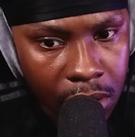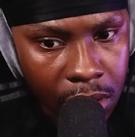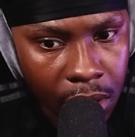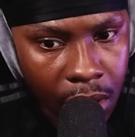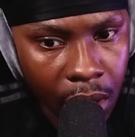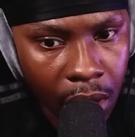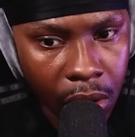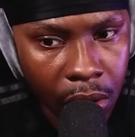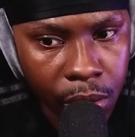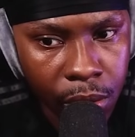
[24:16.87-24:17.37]

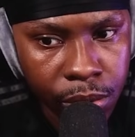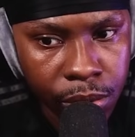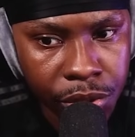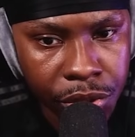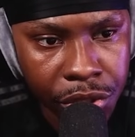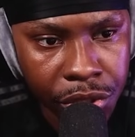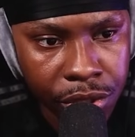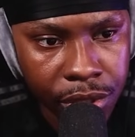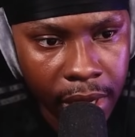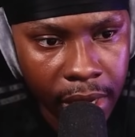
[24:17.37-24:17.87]
Oh,
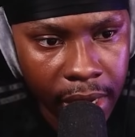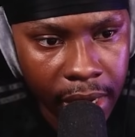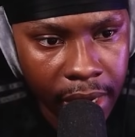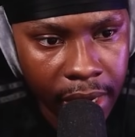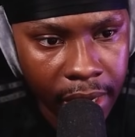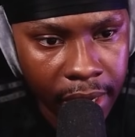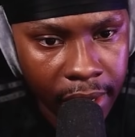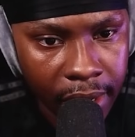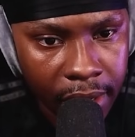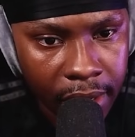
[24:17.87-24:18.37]

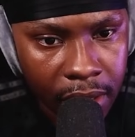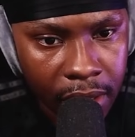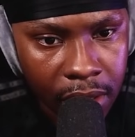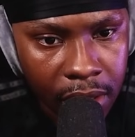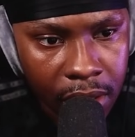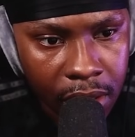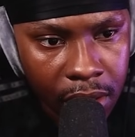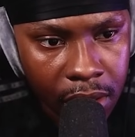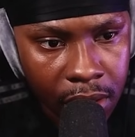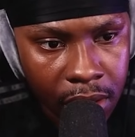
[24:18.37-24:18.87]
shit.
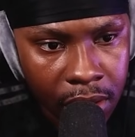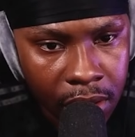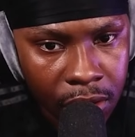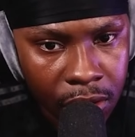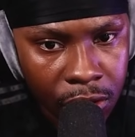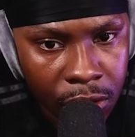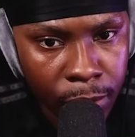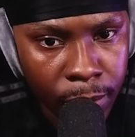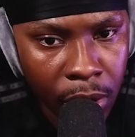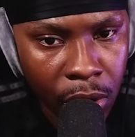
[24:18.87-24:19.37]
You even